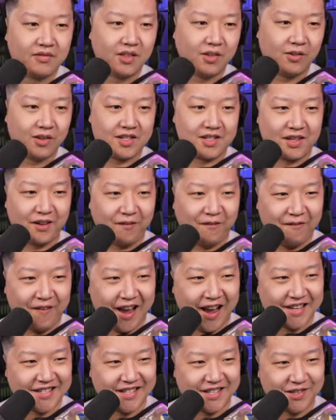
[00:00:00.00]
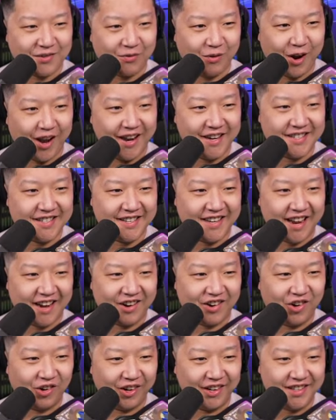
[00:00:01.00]
What's the fastest way to get
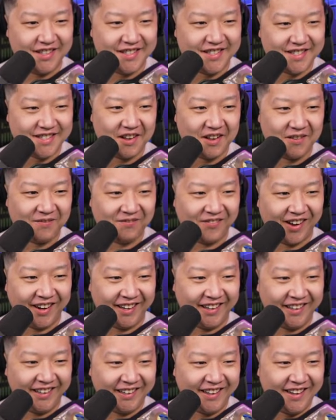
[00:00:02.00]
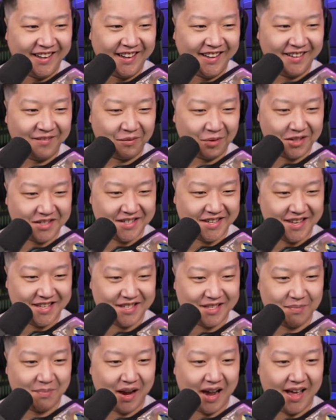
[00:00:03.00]
coins? Money. Proceeds
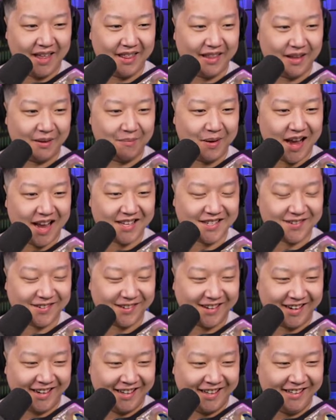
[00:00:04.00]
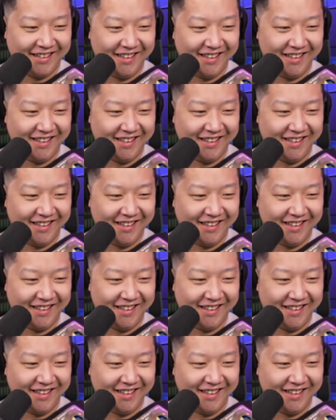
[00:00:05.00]
to buy the pass royale.